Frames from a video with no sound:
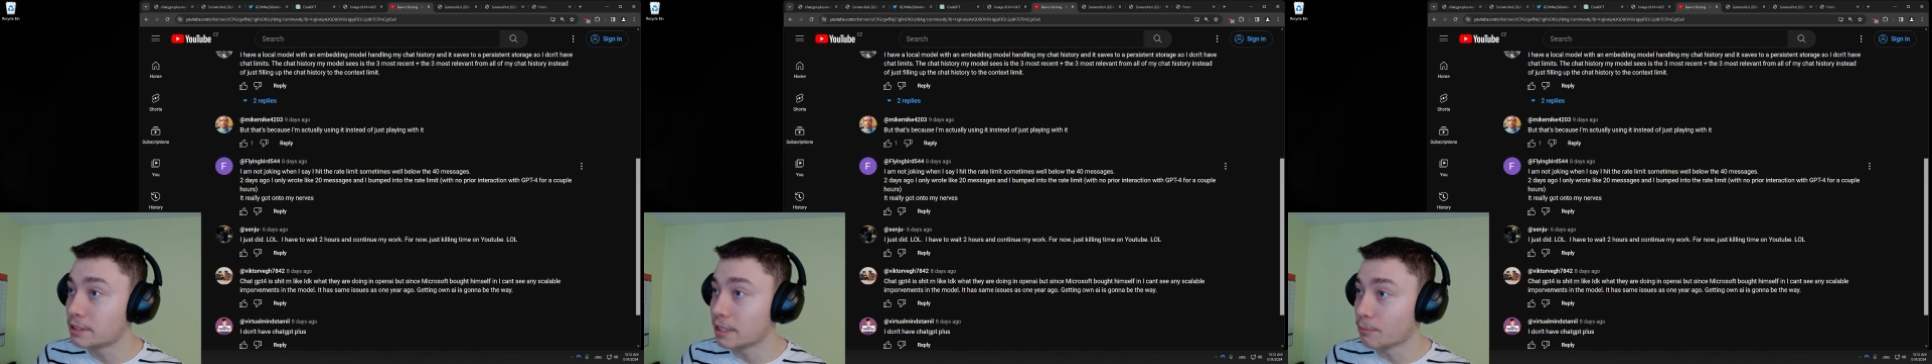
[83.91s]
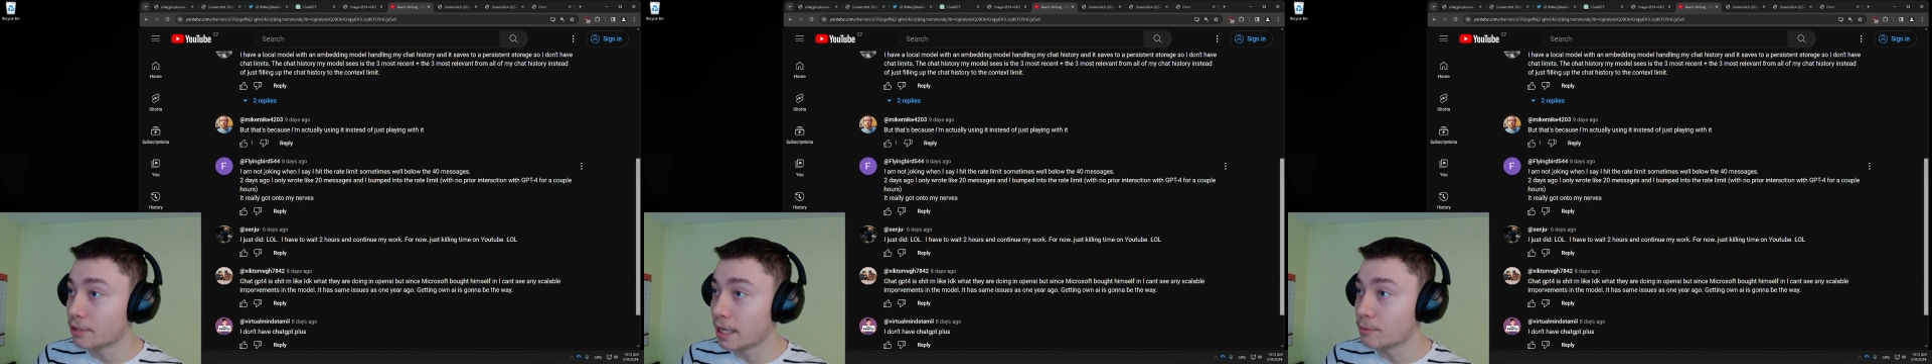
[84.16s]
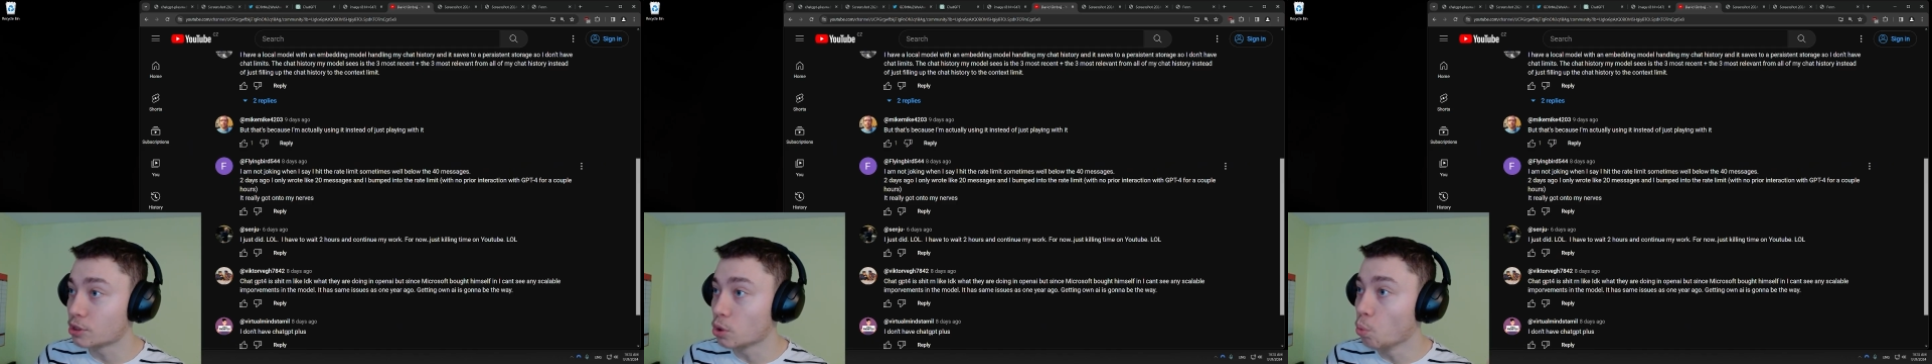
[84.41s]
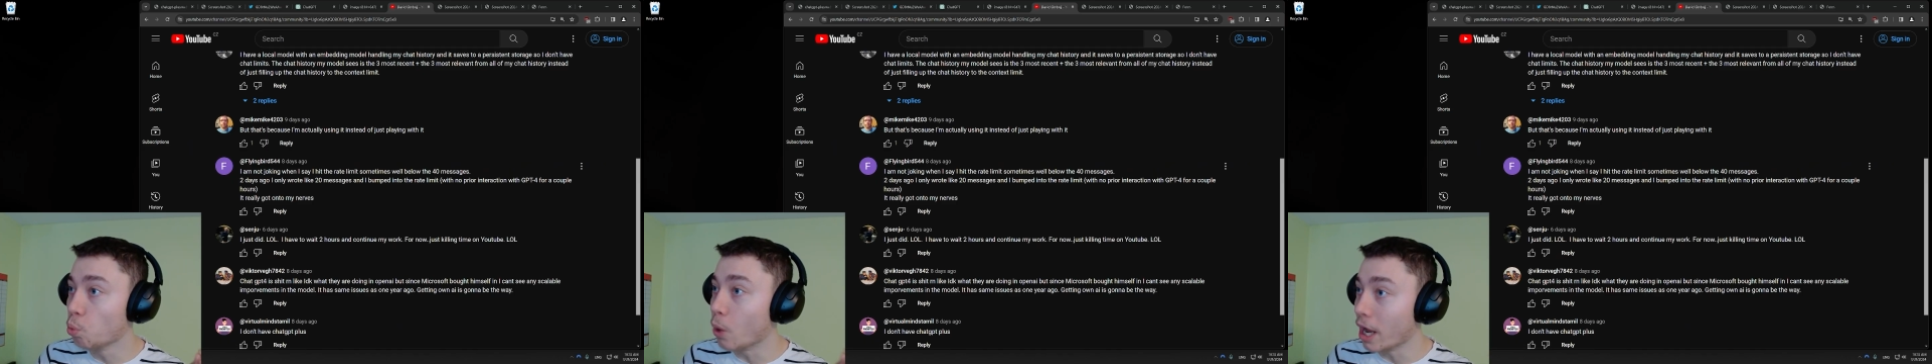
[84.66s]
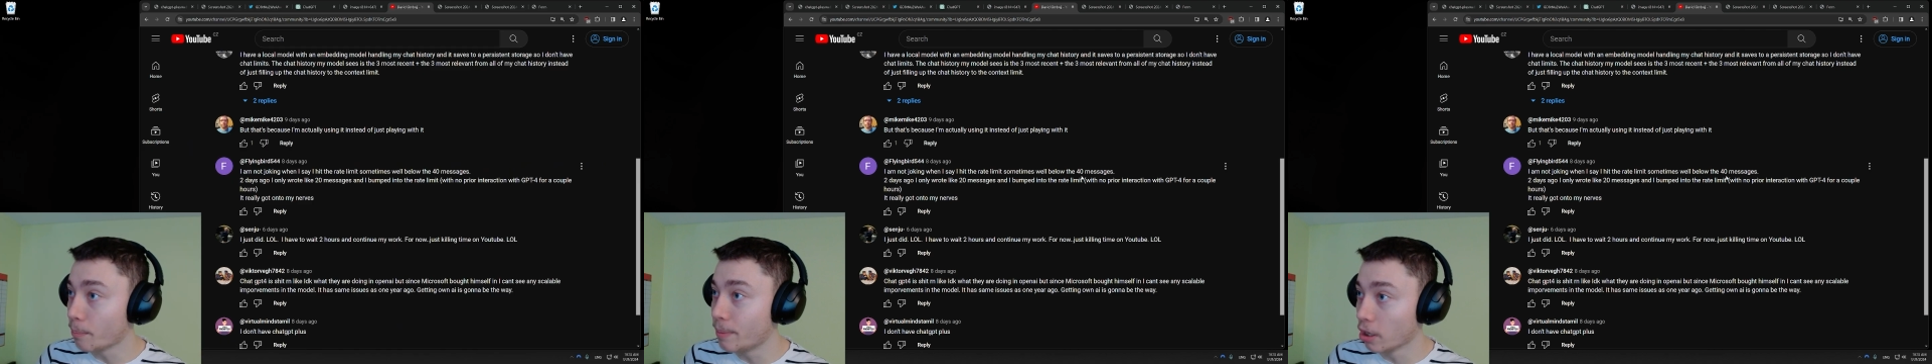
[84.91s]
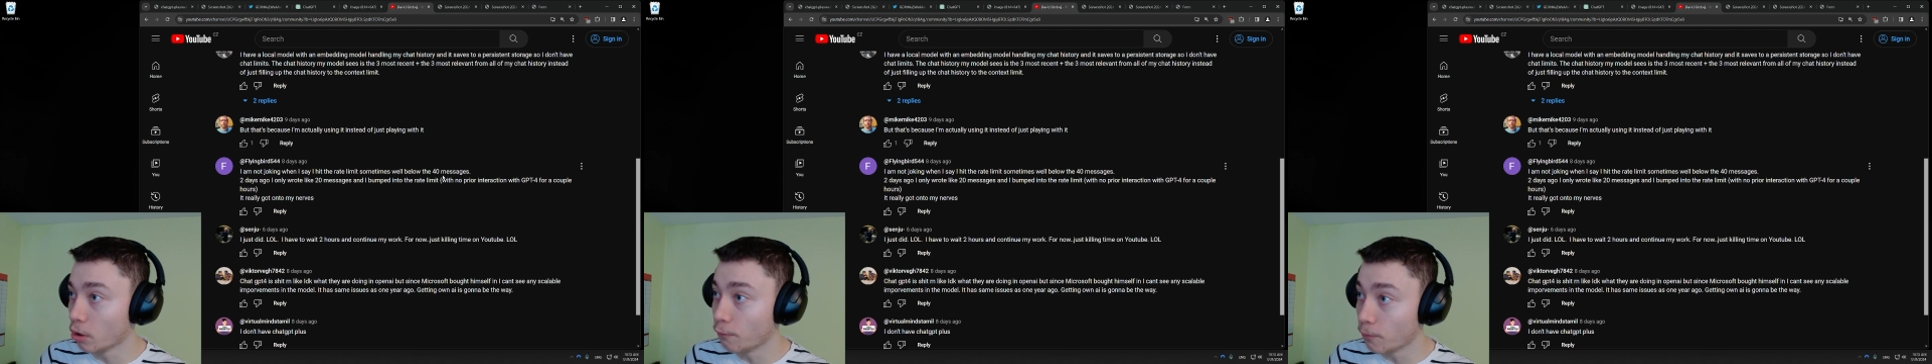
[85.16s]
sometimes well
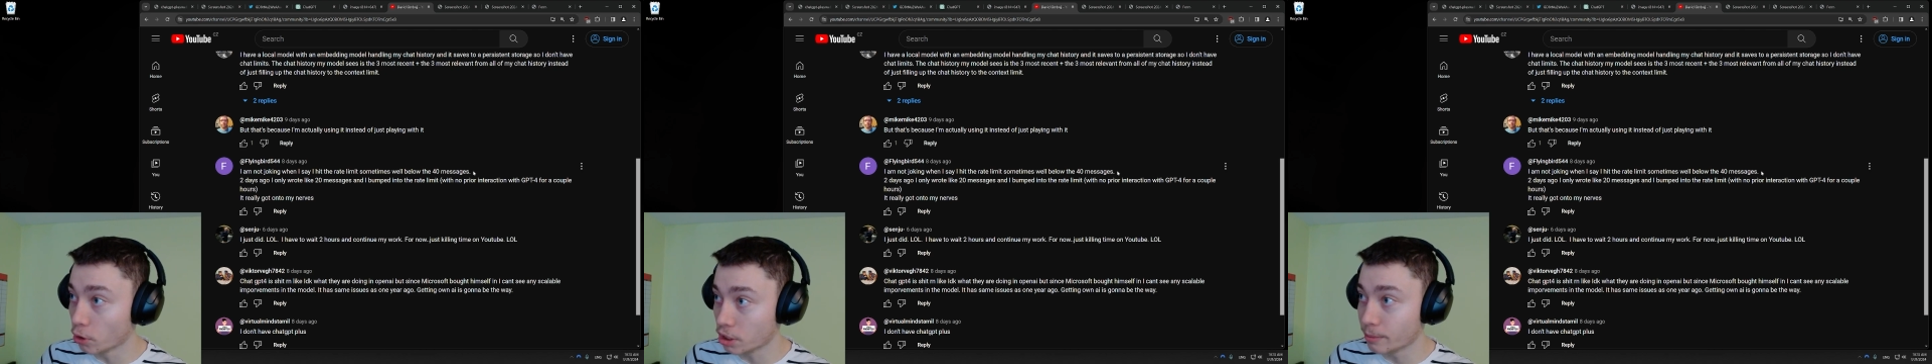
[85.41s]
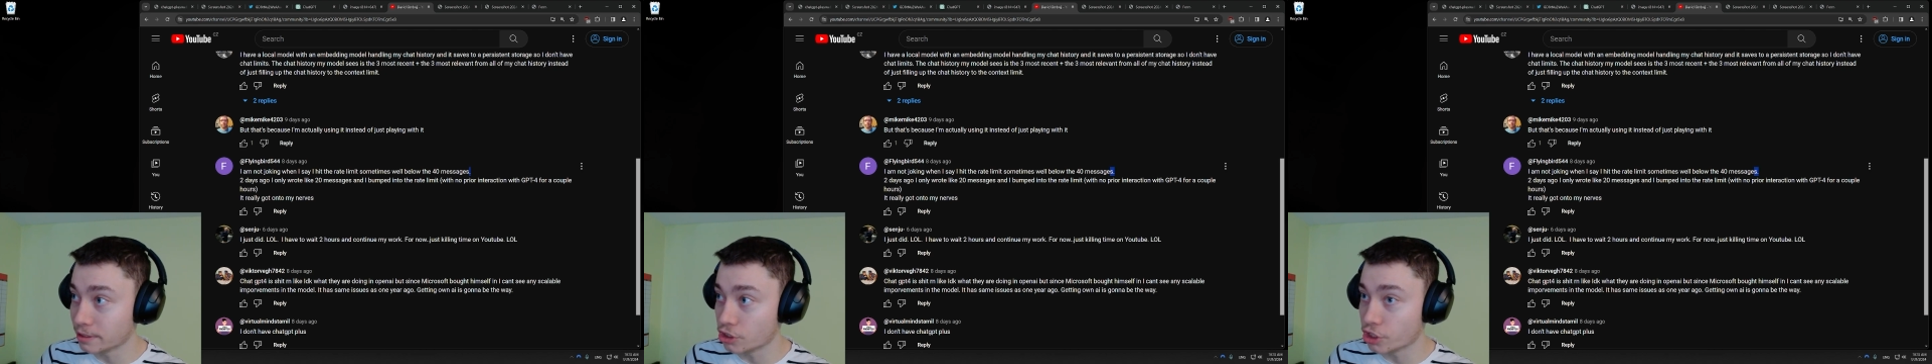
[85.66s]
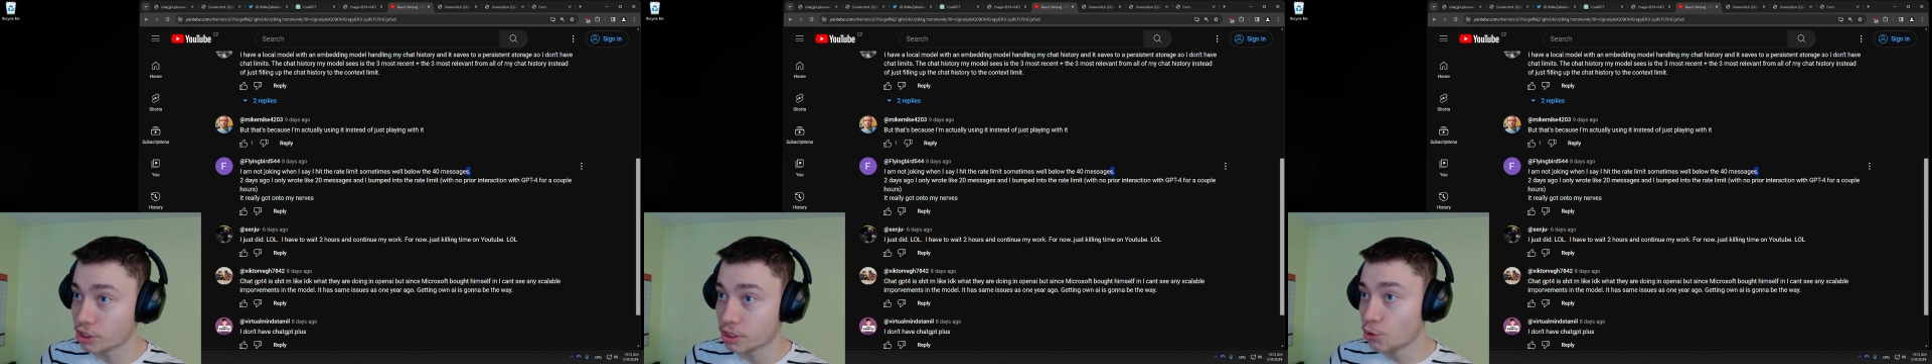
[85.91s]
below forty messages.